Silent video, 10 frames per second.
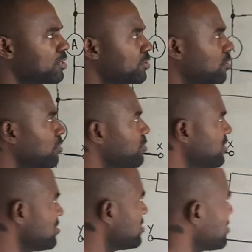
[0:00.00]
Now,
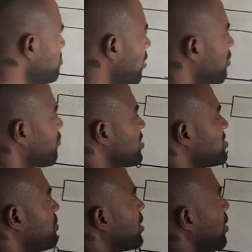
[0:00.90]
this is a symbol for a
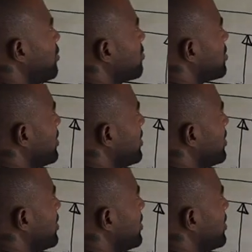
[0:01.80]
semiconductor